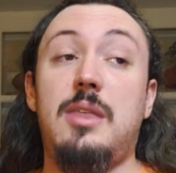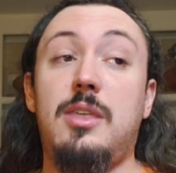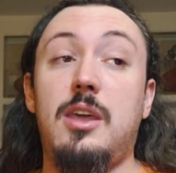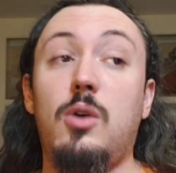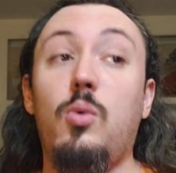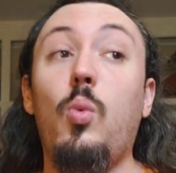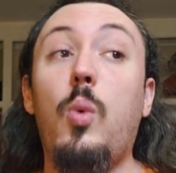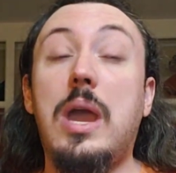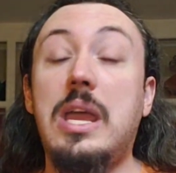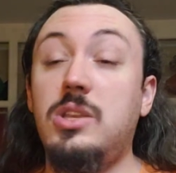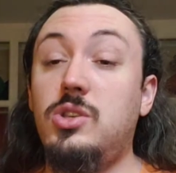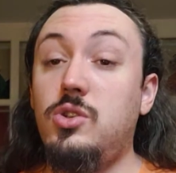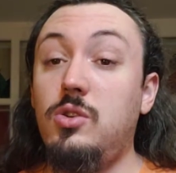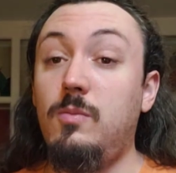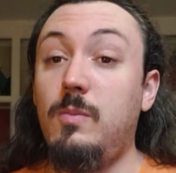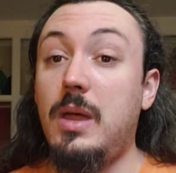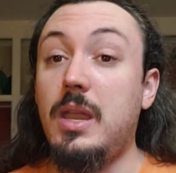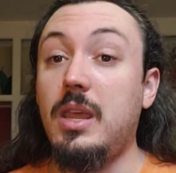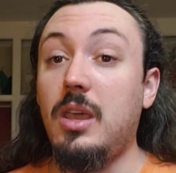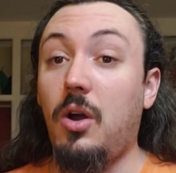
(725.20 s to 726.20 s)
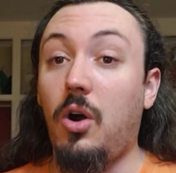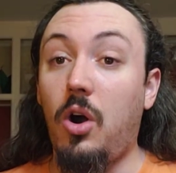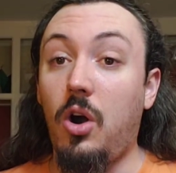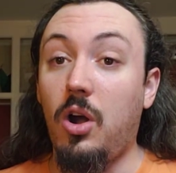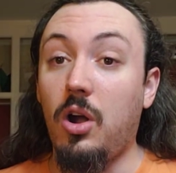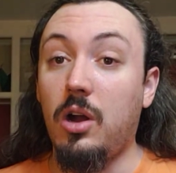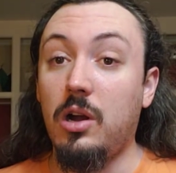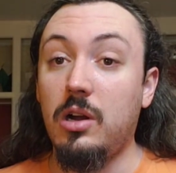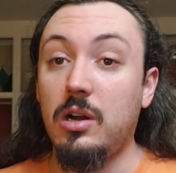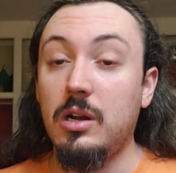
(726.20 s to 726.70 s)
I think way too many
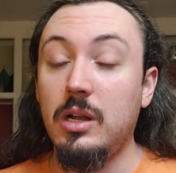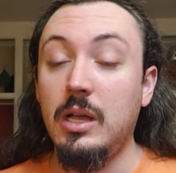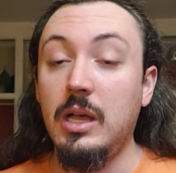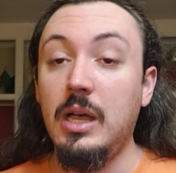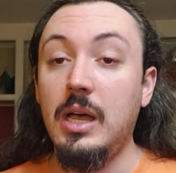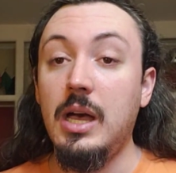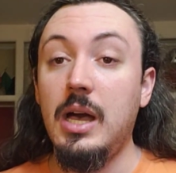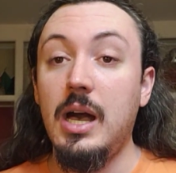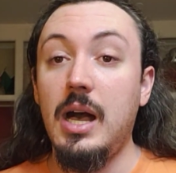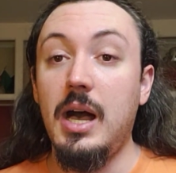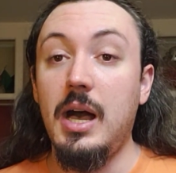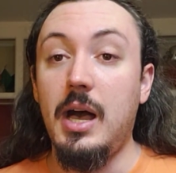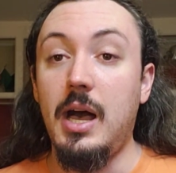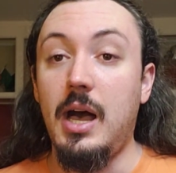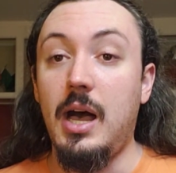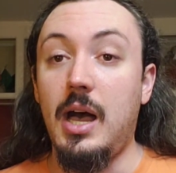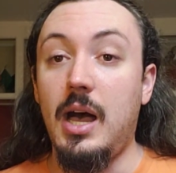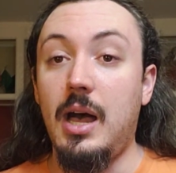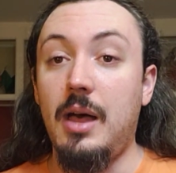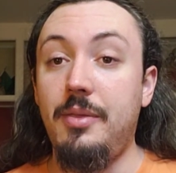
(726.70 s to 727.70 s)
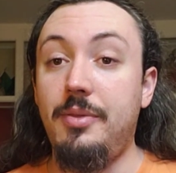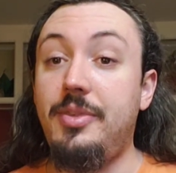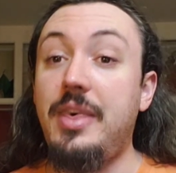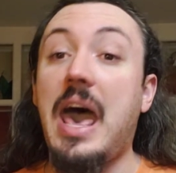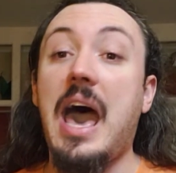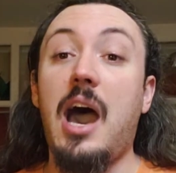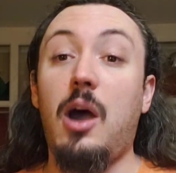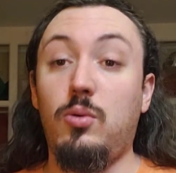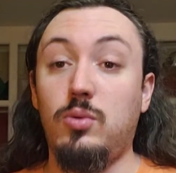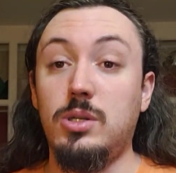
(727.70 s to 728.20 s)
are. Uh,
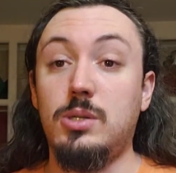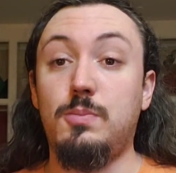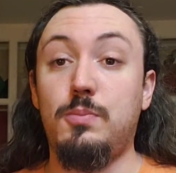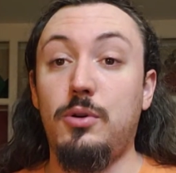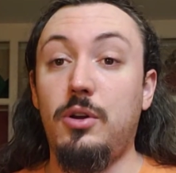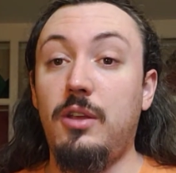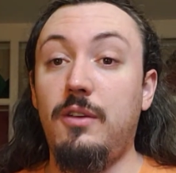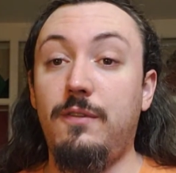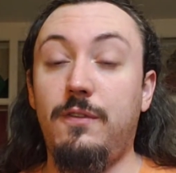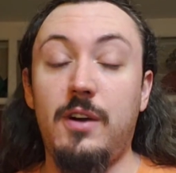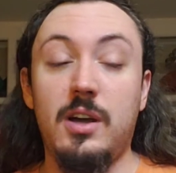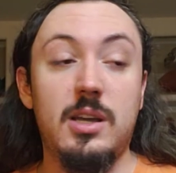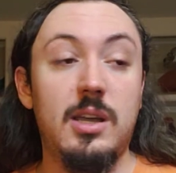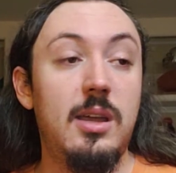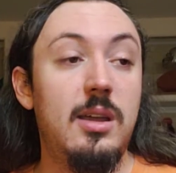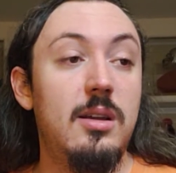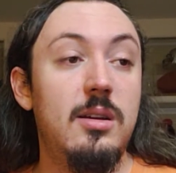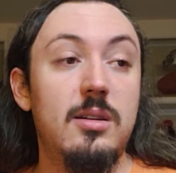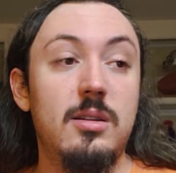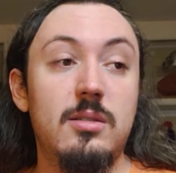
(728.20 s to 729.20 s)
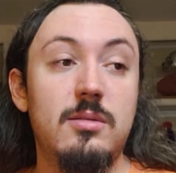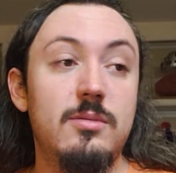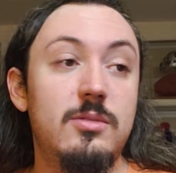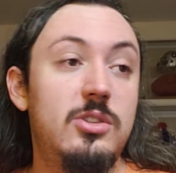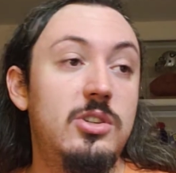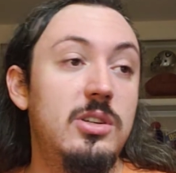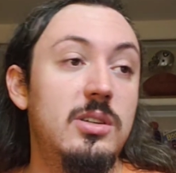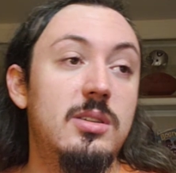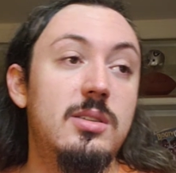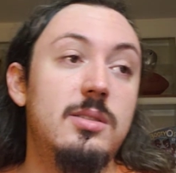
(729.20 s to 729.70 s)
that was pretty fucking
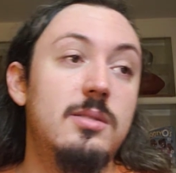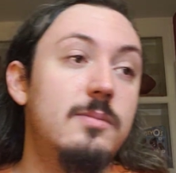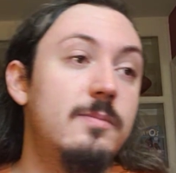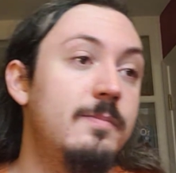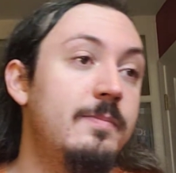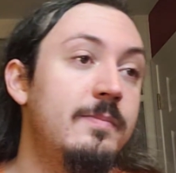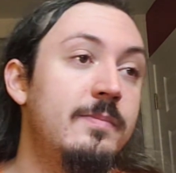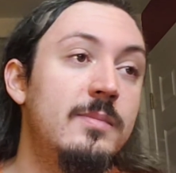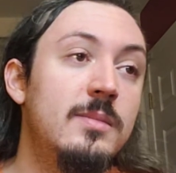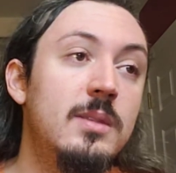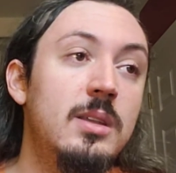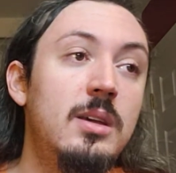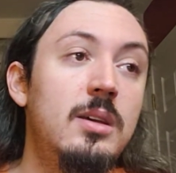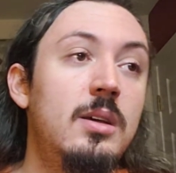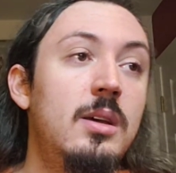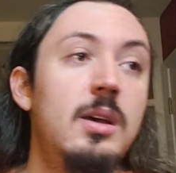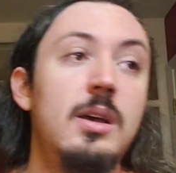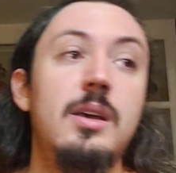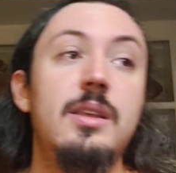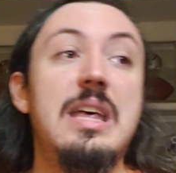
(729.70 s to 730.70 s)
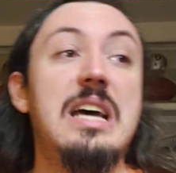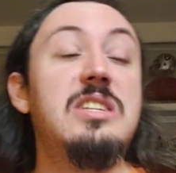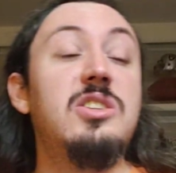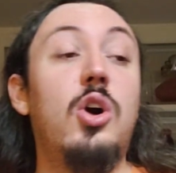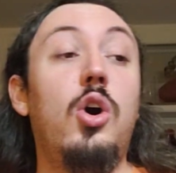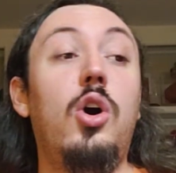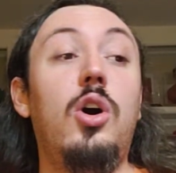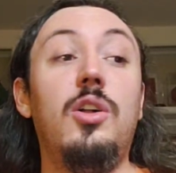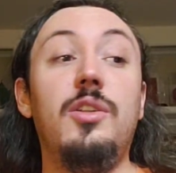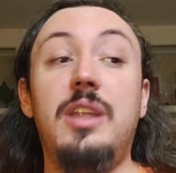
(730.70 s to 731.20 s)
just. That's
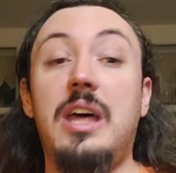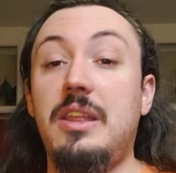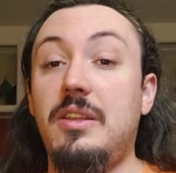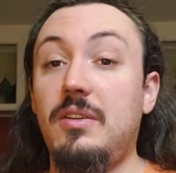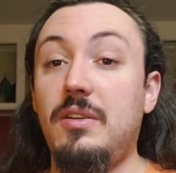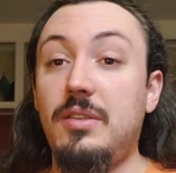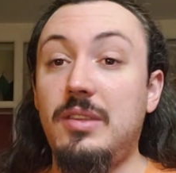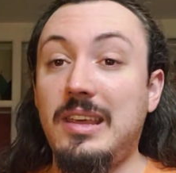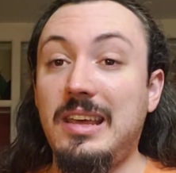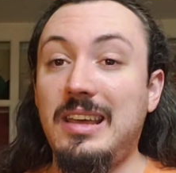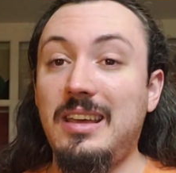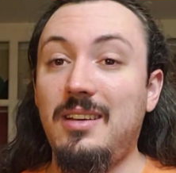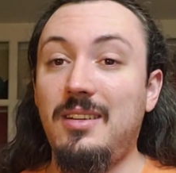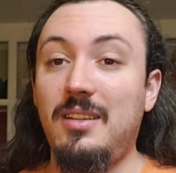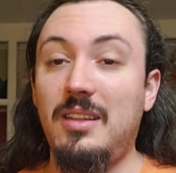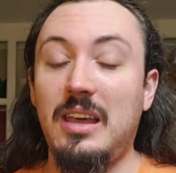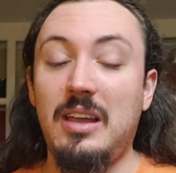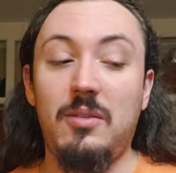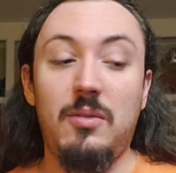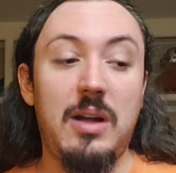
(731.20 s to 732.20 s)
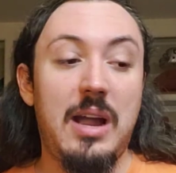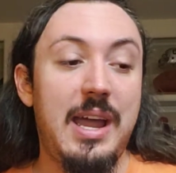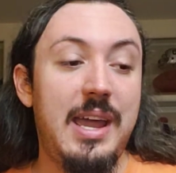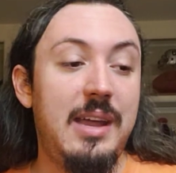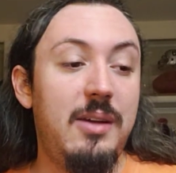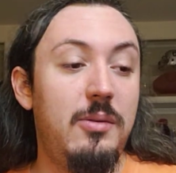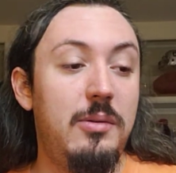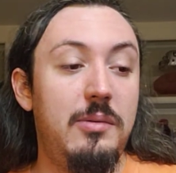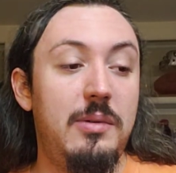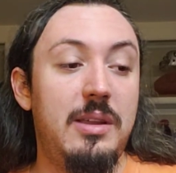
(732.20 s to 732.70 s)
a whole nother thing. Like
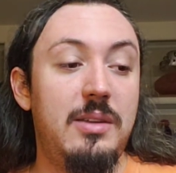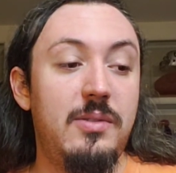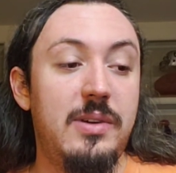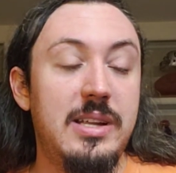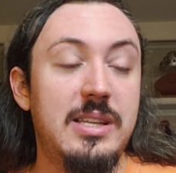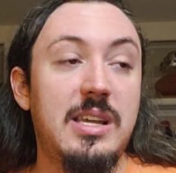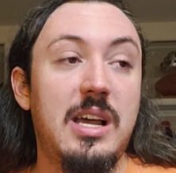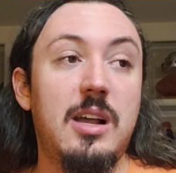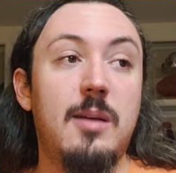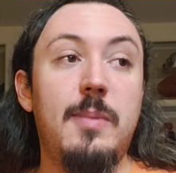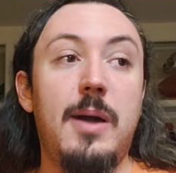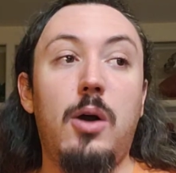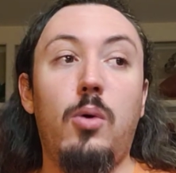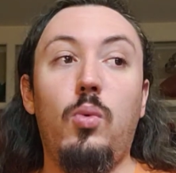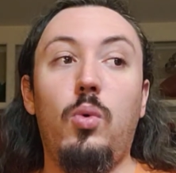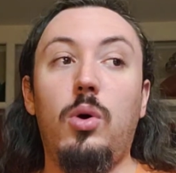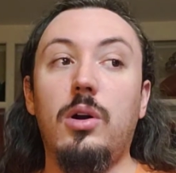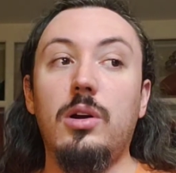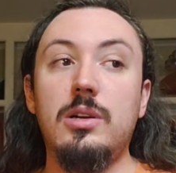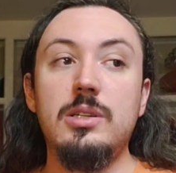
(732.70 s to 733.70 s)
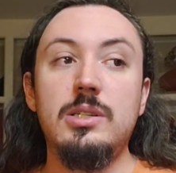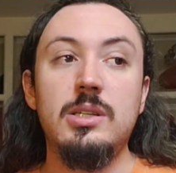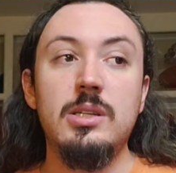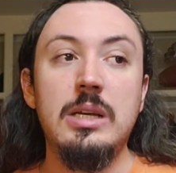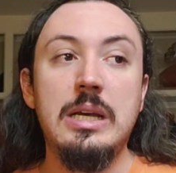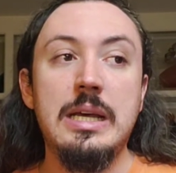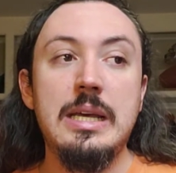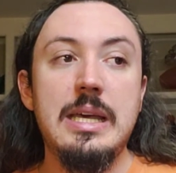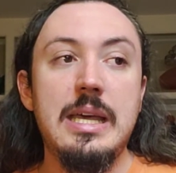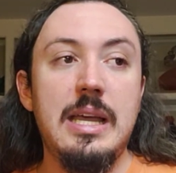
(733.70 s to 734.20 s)
right when we want to talk about
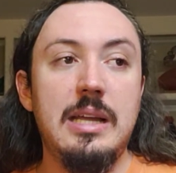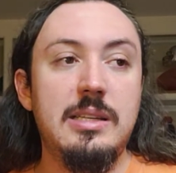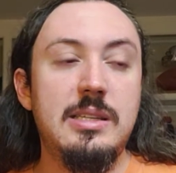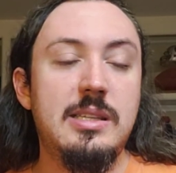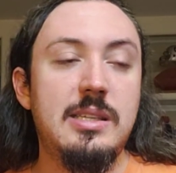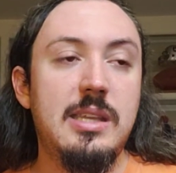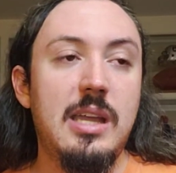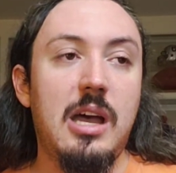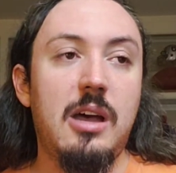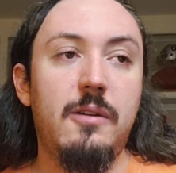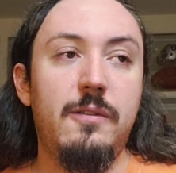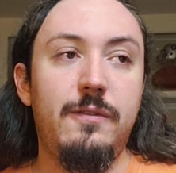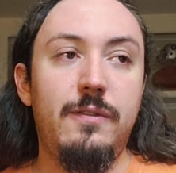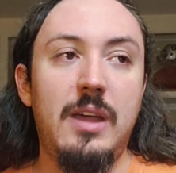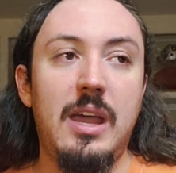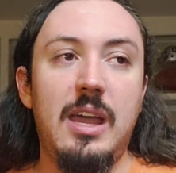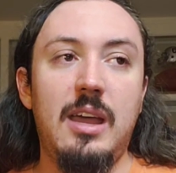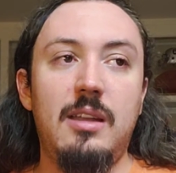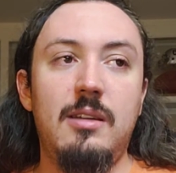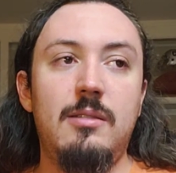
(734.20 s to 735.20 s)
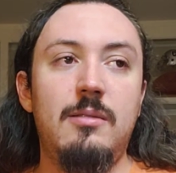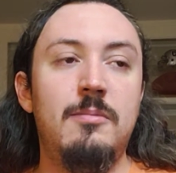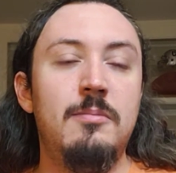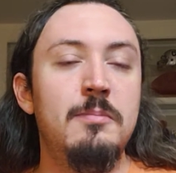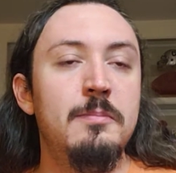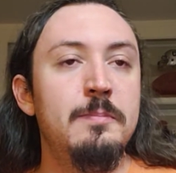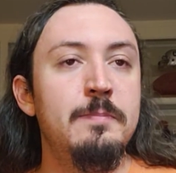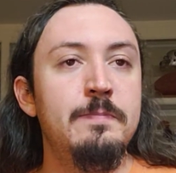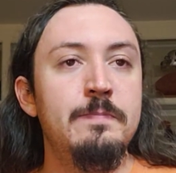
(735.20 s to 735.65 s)
wars and stuff and